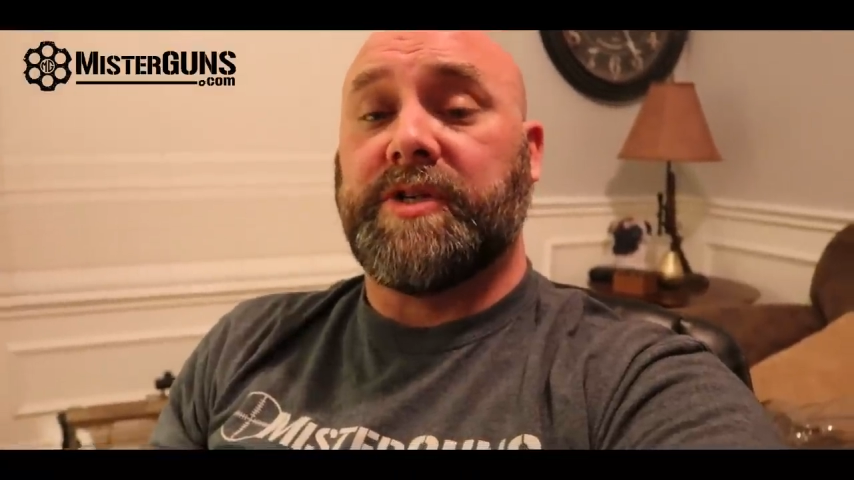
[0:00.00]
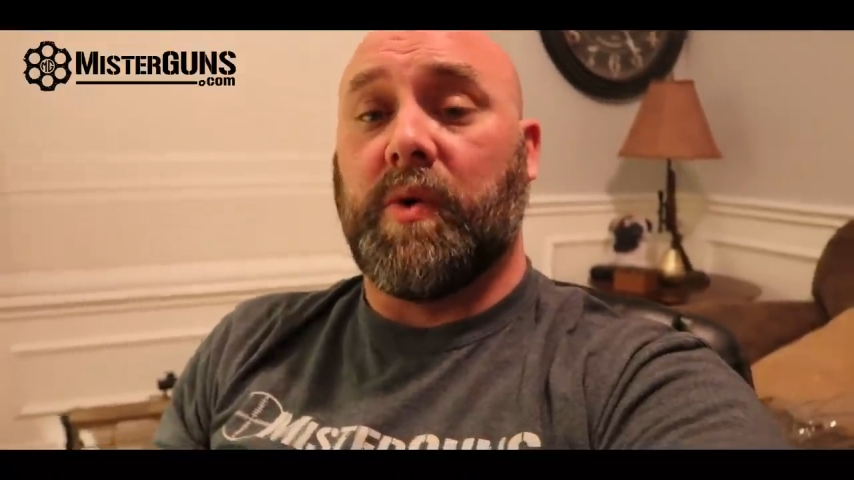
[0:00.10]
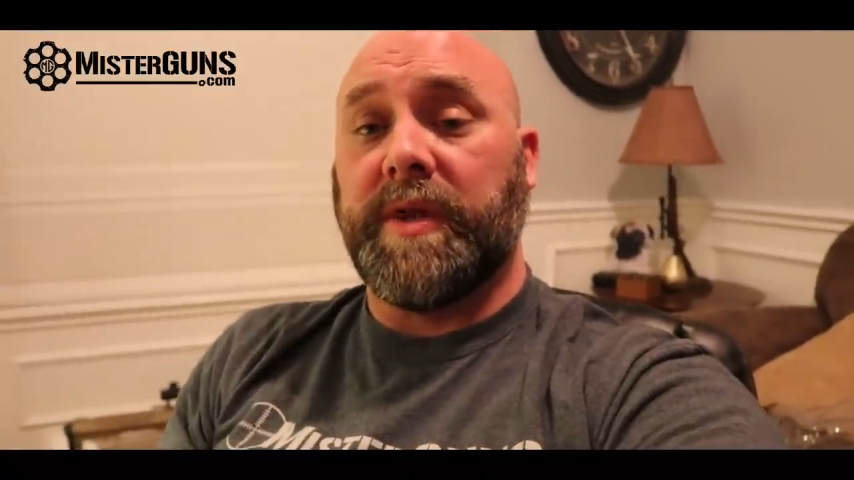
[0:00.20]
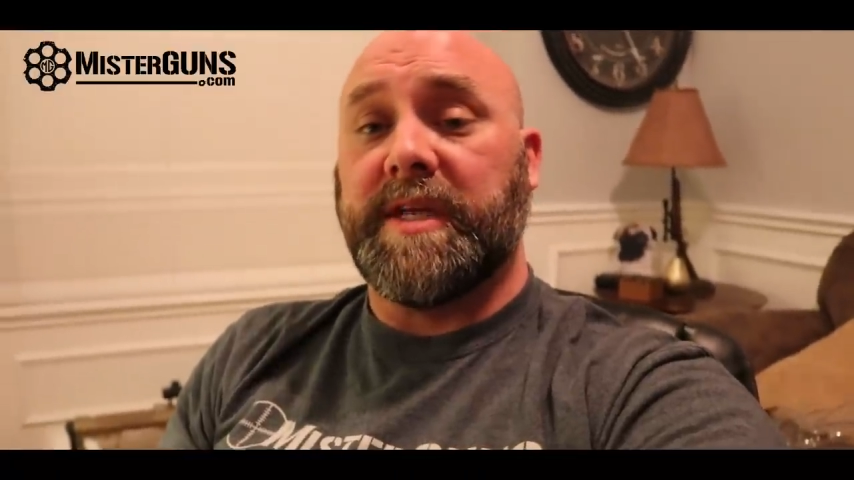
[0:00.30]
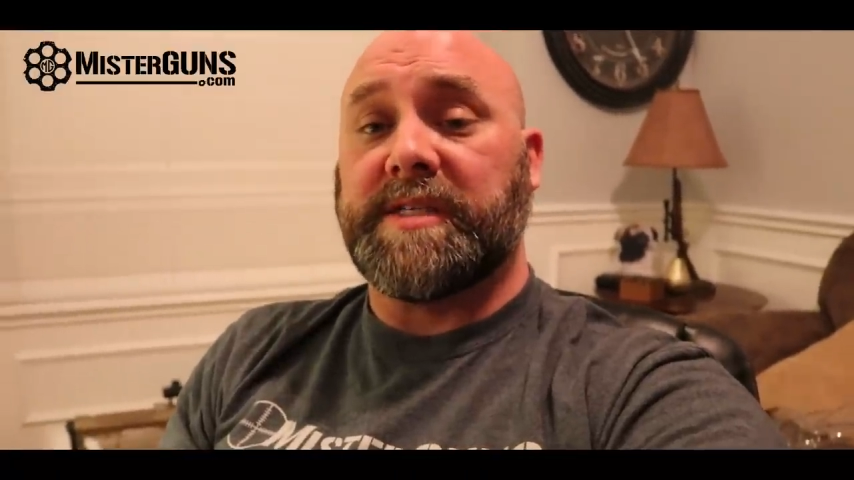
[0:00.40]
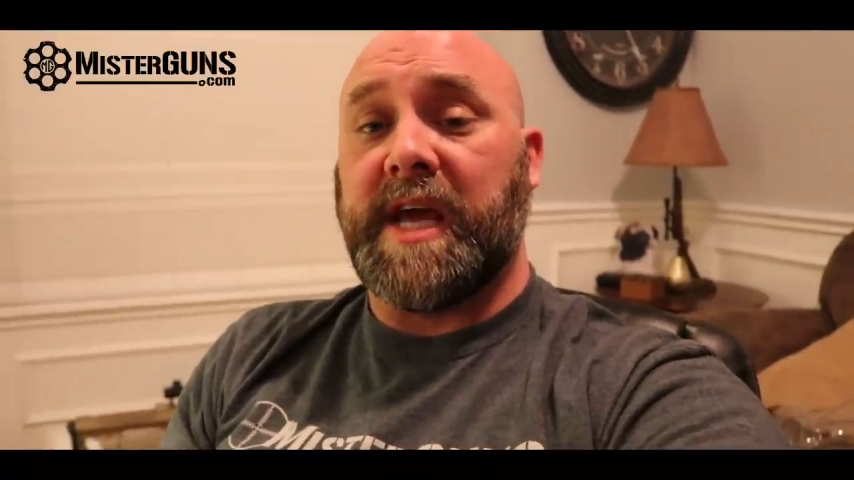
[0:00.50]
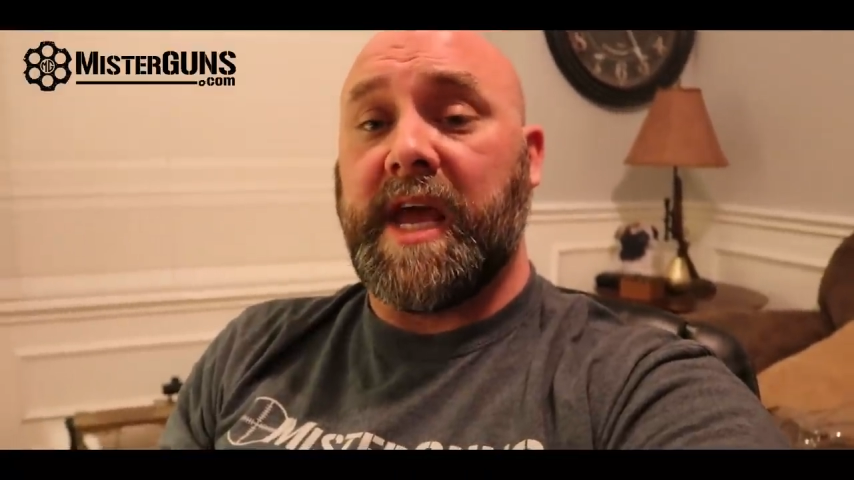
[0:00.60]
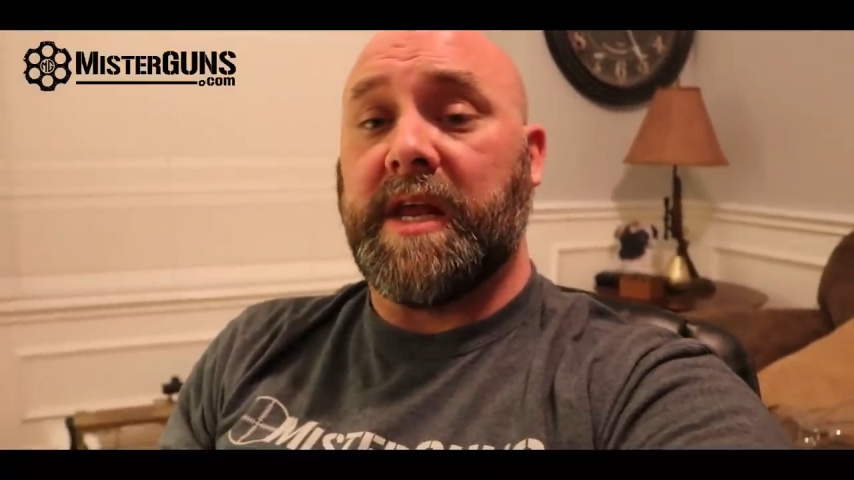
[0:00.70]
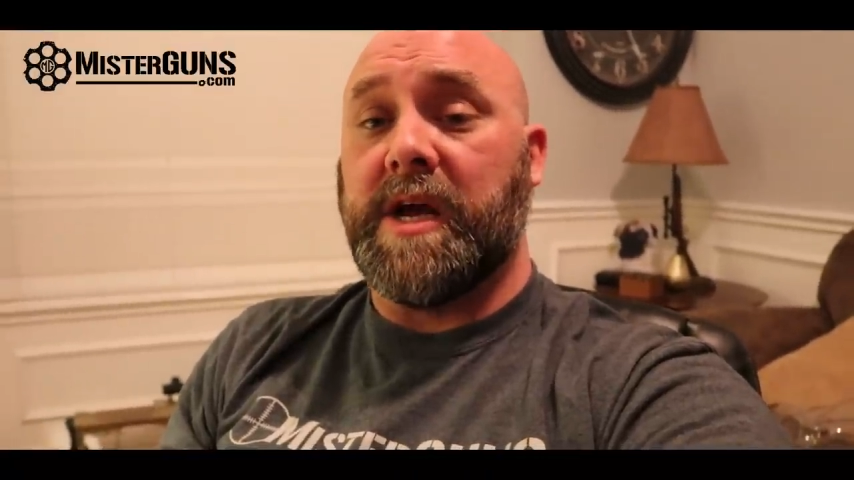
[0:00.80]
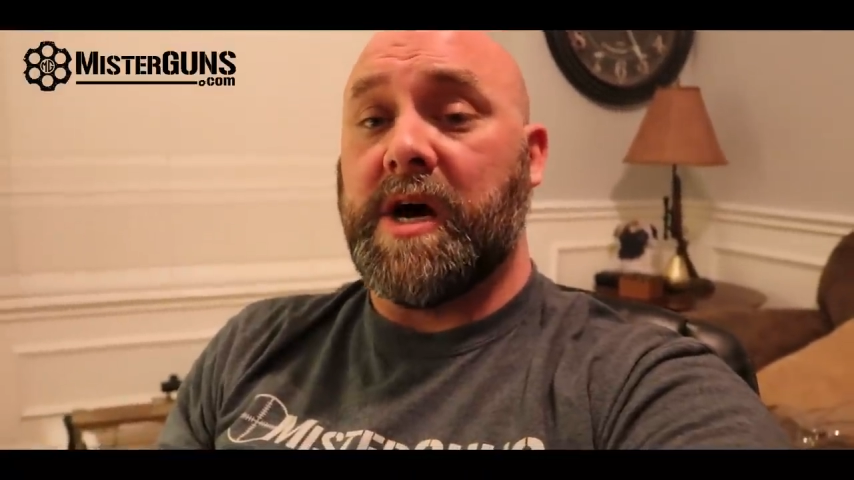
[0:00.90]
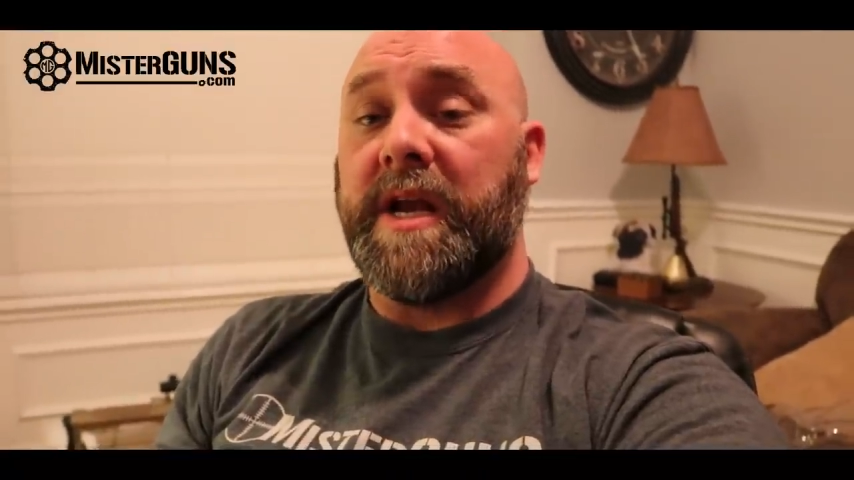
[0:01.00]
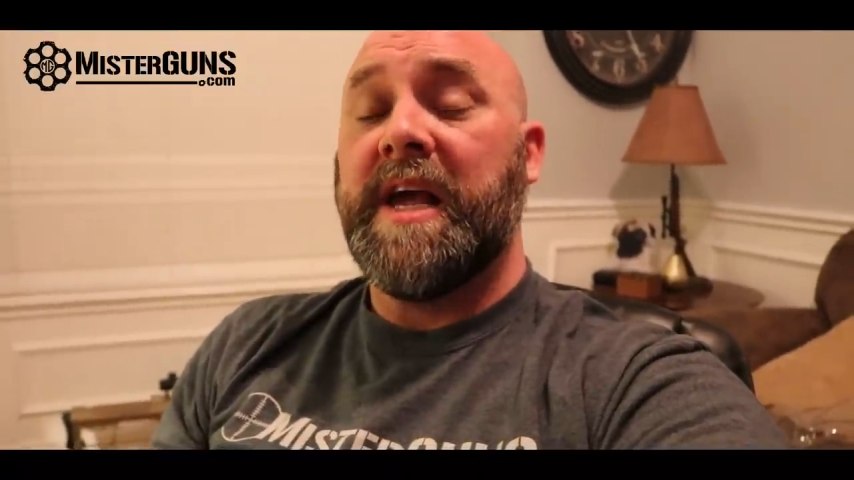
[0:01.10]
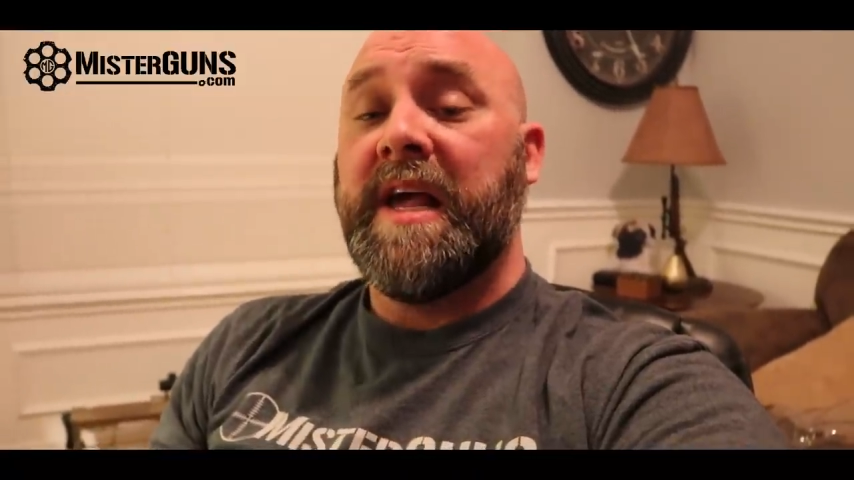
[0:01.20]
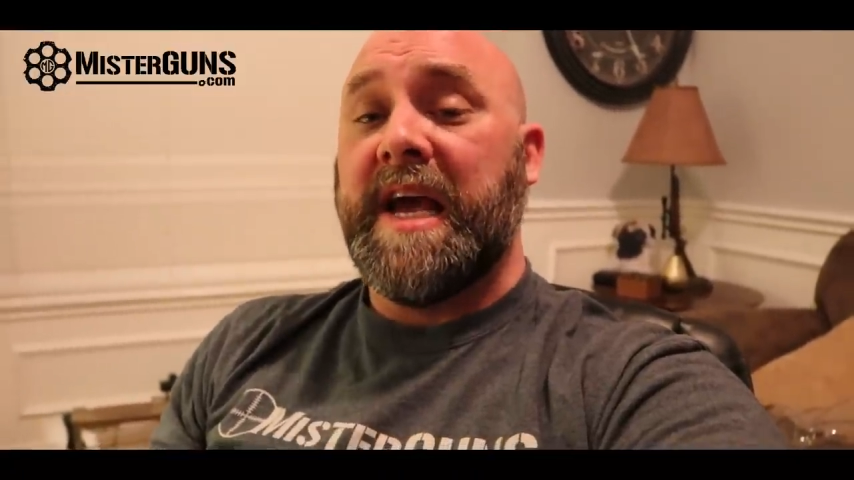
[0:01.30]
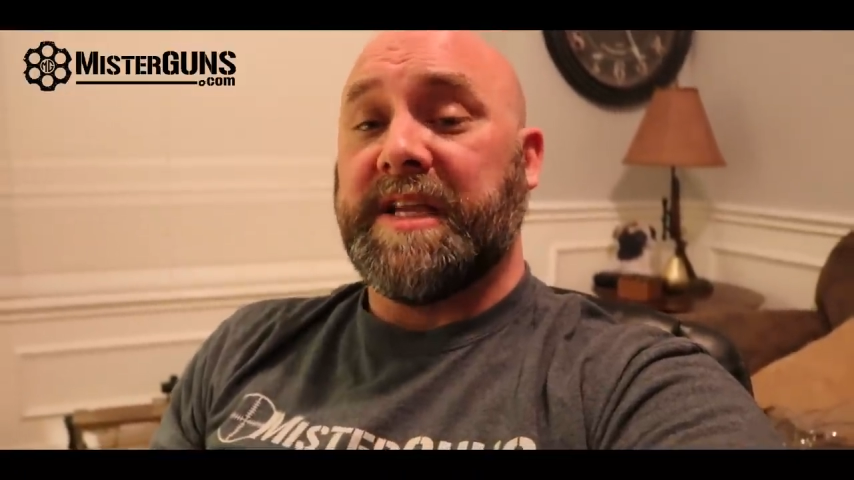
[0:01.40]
enjoyed this handgun.